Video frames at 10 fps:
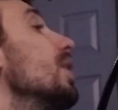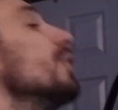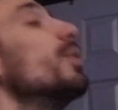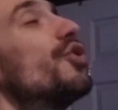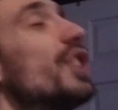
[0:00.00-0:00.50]

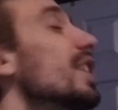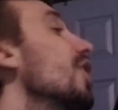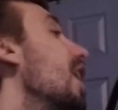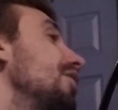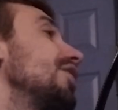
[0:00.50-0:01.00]
When she
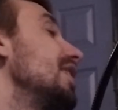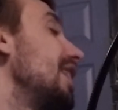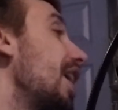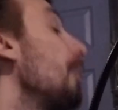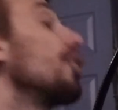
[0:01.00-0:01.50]
launched it
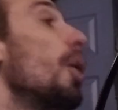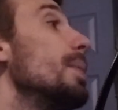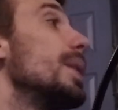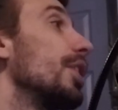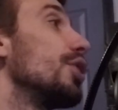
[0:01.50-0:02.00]
there, I was
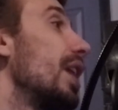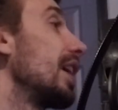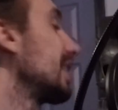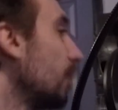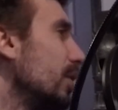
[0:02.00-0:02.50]
hoping they were going to do that.
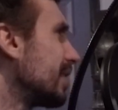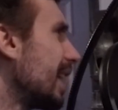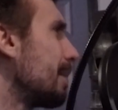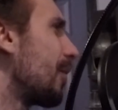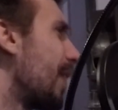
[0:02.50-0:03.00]
Because I've always
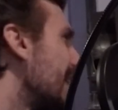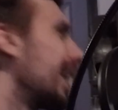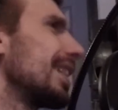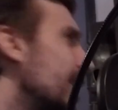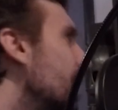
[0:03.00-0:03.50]
thought about that.
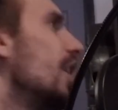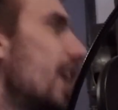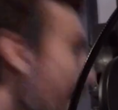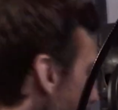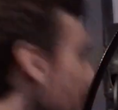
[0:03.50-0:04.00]
Like,
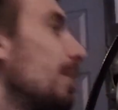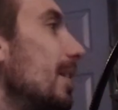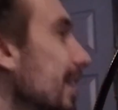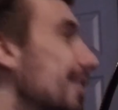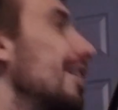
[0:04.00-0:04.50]

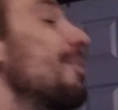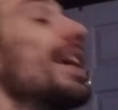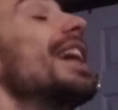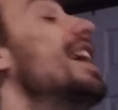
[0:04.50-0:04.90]
hyperspace into something.